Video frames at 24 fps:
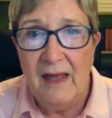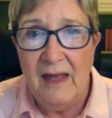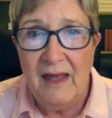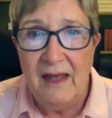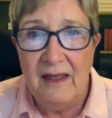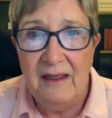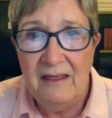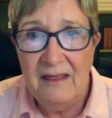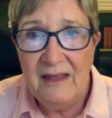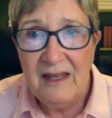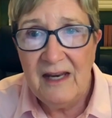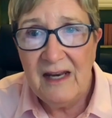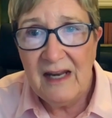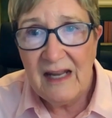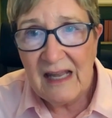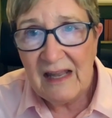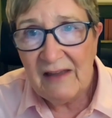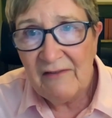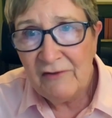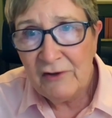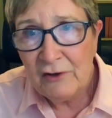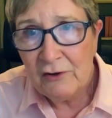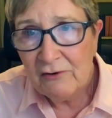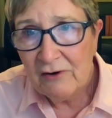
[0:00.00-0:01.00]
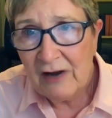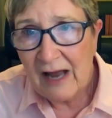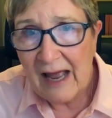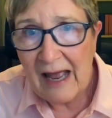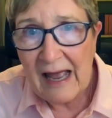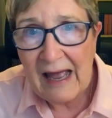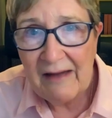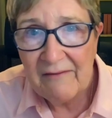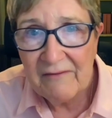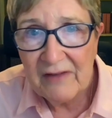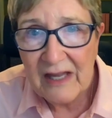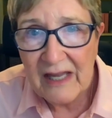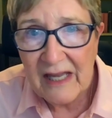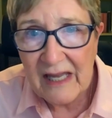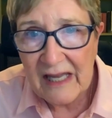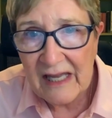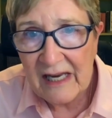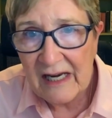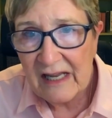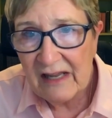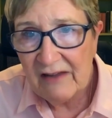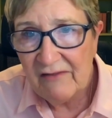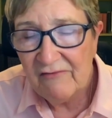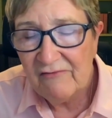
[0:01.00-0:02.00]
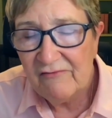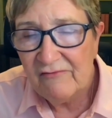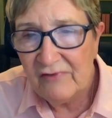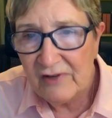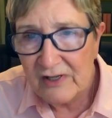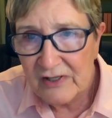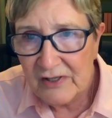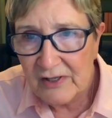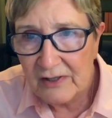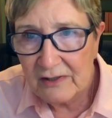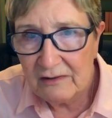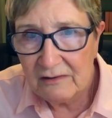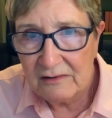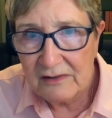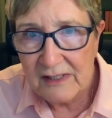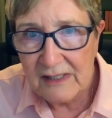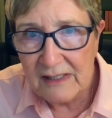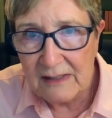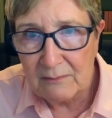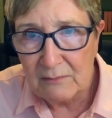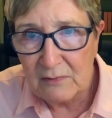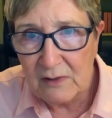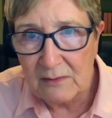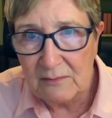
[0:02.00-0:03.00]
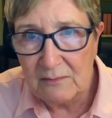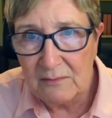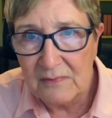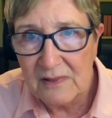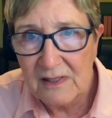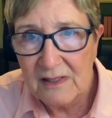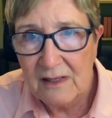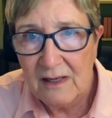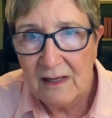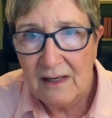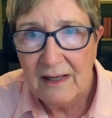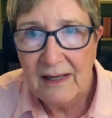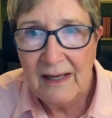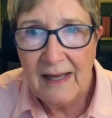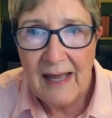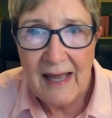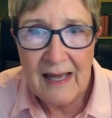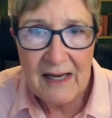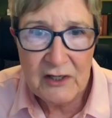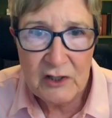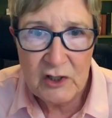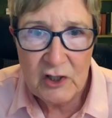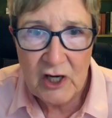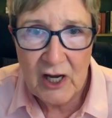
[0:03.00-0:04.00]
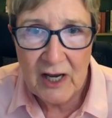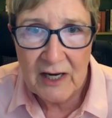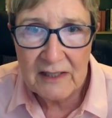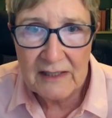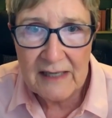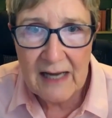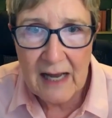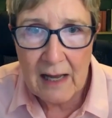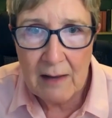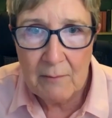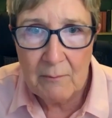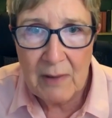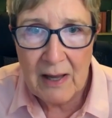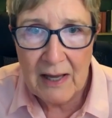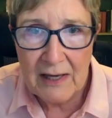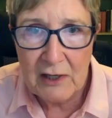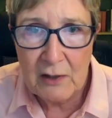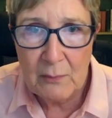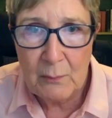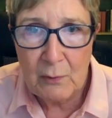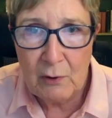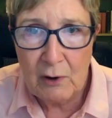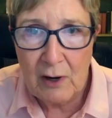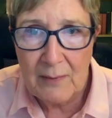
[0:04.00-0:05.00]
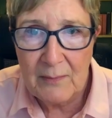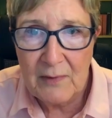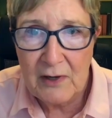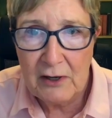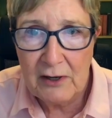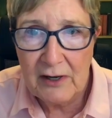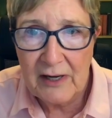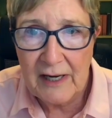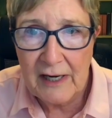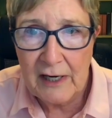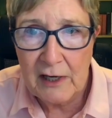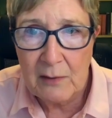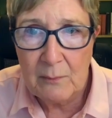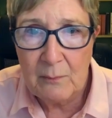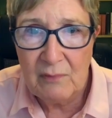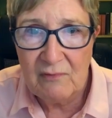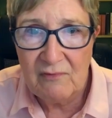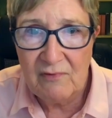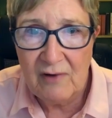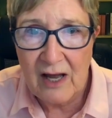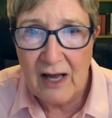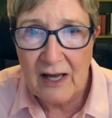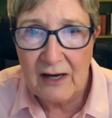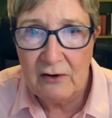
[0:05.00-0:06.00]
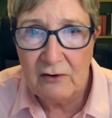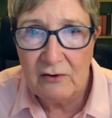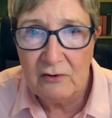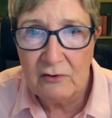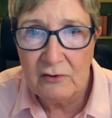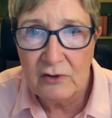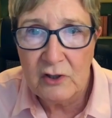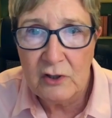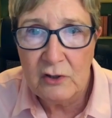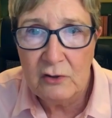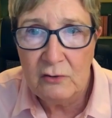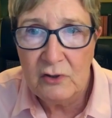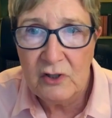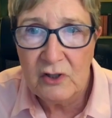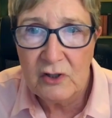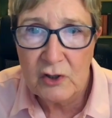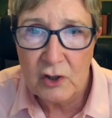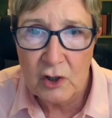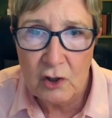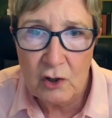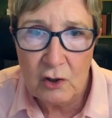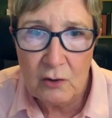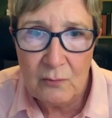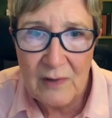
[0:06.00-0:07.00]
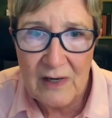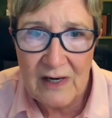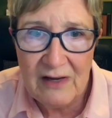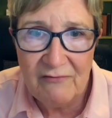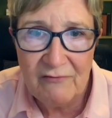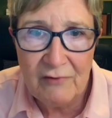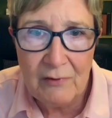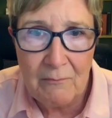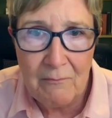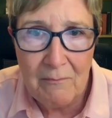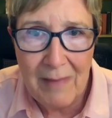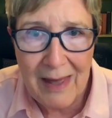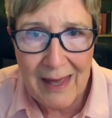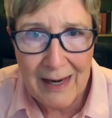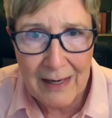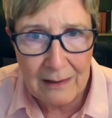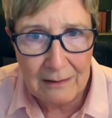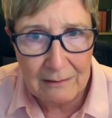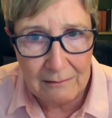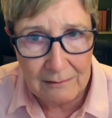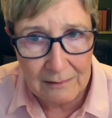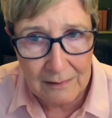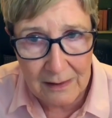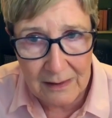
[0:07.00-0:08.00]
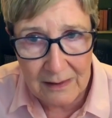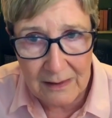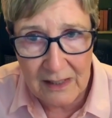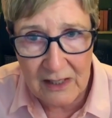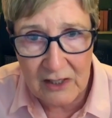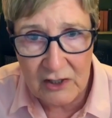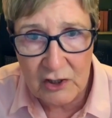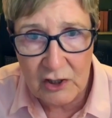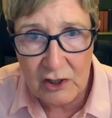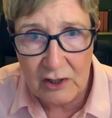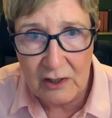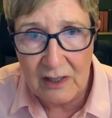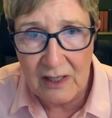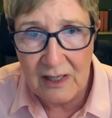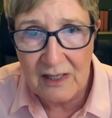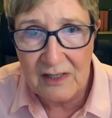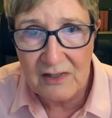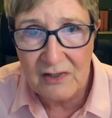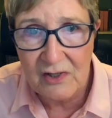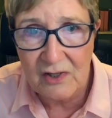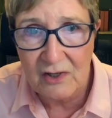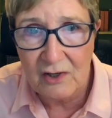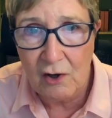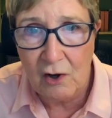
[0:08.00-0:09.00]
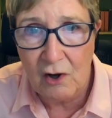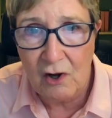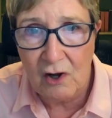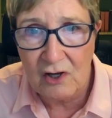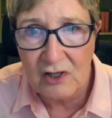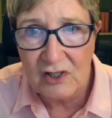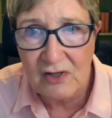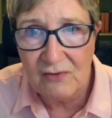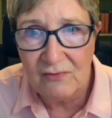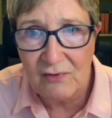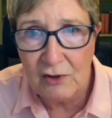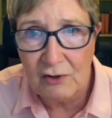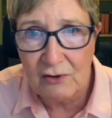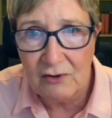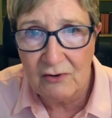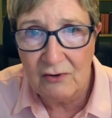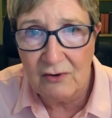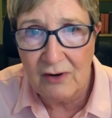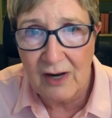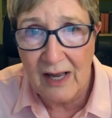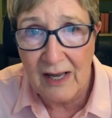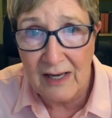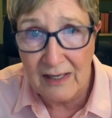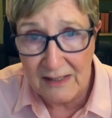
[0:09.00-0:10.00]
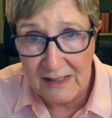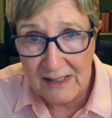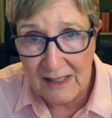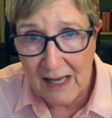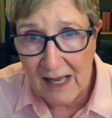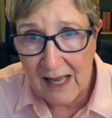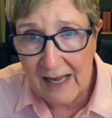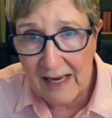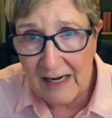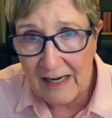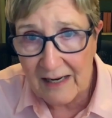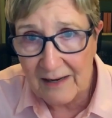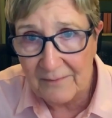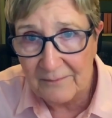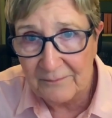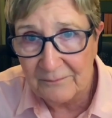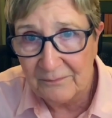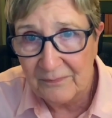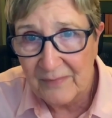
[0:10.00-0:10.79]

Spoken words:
Then, if you're having any physical symptoms, get checked out by your primary care provider to determine if a medical condition is the cause of your anxiety.